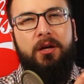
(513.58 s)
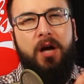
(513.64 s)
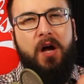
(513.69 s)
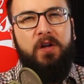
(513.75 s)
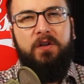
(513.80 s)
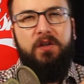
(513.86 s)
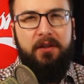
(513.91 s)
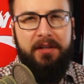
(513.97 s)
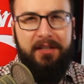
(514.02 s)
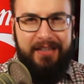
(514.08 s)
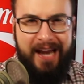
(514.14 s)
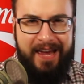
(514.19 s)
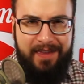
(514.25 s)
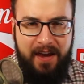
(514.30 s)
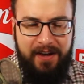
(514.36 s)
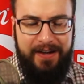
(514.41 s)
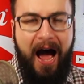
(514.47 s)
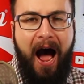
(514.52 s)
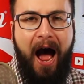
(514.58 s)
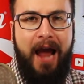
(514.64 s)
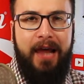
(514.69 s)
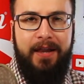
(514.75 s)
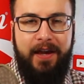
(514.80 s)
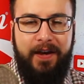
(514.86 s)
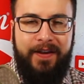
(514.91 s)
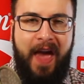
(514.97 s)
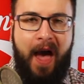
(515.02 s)
until the day they die.
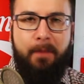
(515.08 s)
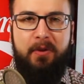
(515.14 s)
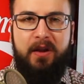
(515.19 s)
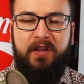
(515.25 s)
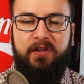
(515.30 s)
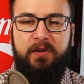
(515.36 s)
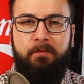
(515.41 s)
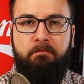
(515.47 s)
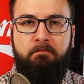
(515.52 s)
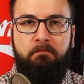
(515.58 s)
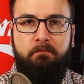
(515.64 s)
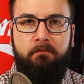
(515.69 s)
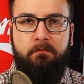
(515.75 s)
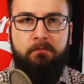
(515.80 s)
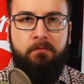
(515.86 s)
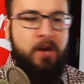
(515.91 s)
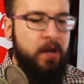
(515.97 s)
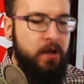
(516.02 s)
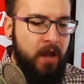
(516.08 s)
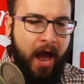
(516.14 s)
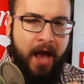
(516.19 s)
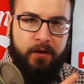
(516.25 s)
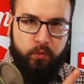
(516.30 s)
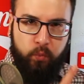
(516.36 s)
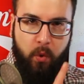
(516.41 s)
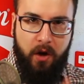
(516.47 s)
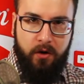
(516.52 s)
Like capitalism, it
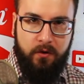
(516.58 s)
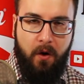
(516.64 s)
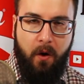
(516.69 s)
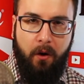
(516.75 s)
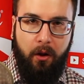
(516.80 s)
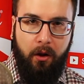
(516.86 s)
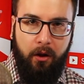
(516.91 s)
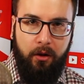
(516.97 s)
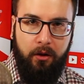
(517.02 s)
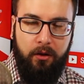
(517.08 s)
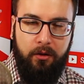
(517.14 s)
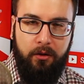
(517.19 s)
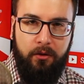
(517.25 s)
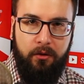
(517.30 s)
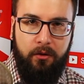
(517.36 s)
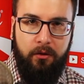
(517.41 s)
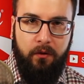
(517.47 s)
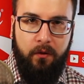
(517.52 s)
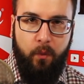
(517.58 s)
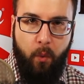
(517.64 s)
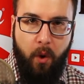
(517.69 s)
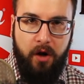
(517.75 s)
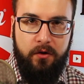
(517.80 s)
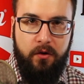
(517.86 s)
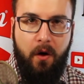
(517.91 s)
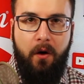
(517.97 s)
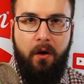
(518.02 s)
has one goal,
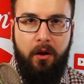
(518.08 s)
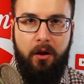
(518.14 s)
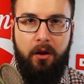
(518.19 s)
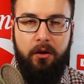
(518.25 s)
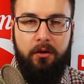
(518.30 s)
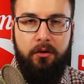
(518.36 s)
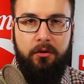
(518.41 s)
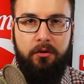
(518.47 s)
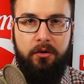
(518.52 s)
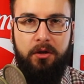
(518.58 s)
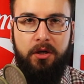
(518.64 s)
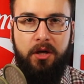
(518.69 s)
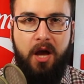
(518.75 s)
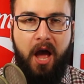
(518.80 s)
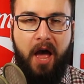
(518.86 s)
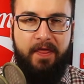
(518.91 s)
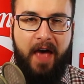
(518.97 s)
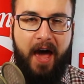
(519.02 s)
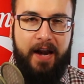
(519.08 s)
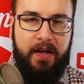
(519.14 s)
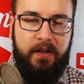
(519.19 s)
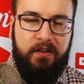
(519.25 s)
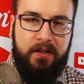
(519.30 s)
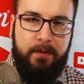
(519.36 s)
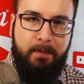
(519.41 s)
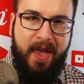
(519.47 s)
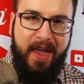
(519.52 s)
one goal, and that
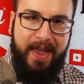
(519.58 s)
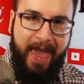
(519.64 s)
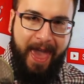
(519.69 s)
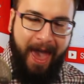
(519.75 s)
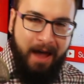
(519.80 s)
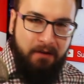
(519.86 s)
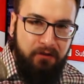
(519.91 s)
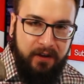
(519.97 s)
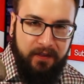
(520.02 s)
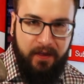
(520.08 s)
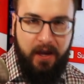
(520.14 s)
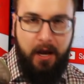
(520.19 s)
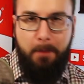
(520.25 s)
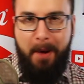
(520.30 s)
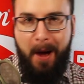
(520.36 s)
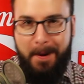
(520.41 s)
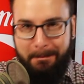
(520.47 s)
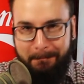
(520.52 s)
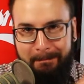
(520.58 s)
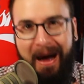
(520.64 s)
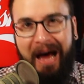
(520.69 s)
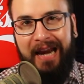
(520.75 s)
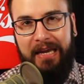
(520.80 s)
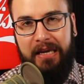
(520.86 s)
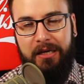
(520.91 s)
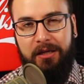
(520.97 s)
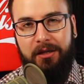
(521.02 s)
is to make everything about
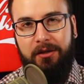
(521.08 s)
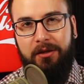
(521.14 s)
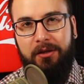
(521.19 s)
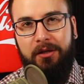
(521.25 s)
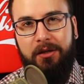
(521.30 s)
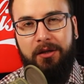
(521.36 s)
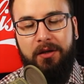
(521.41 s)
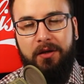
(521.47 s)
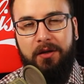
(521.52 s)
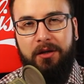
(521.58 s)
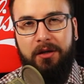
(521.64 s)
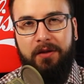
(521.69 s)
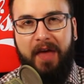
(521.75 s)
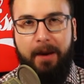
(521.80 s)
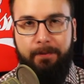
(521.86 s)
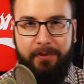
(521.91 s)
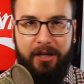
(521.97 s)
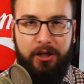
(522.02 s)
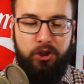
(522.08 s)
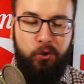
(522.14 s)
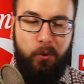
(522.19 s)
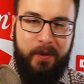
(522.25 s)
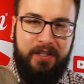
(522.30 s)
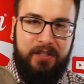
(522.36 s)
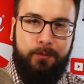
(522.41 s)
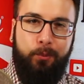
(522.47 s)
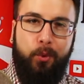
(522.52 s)
money. That means you
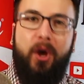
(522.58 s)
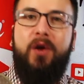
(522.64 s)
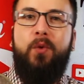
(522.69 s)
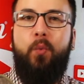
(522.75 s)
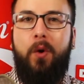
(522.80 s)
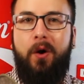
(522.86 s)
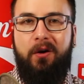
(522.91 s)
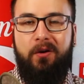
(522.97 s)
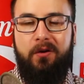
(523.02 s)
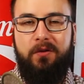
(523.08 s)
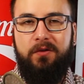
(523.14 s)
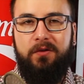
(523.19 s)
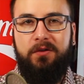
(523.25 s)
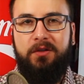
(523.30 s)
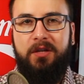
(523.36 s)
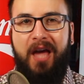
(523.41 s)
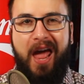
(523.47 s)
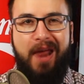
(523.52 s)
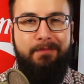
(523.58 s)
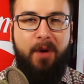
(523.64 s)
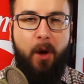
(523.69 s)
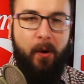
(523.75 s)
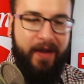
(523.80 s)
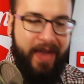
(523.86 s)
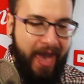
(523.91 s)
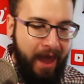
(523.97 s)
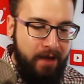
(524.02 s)
exploit workers and
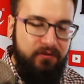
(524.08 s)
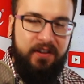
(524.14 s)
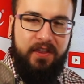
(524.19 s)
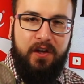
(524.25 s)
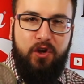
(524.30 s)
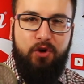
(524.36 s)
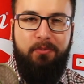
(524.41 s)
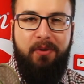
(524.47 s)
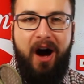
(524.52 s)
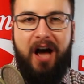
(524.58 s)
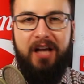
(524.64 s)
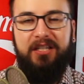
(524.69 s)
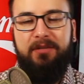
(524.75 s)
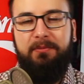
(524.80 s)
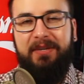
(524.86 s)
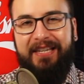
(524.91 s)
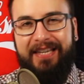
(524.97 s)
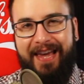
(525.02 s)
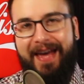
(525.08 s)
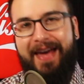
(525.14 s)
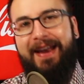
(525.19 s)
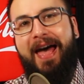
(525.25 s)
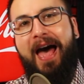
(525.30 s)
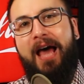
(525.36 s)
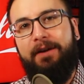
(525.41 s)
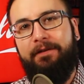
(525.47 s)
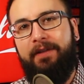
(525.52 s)
milk everything you possibly can
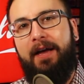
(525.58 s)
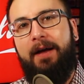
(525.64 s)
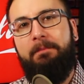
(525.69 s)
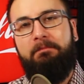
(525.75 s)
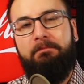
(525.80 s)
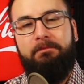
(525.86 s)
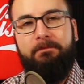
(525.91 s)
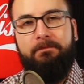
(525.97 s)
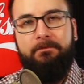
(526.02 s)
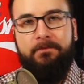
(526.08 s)
out of them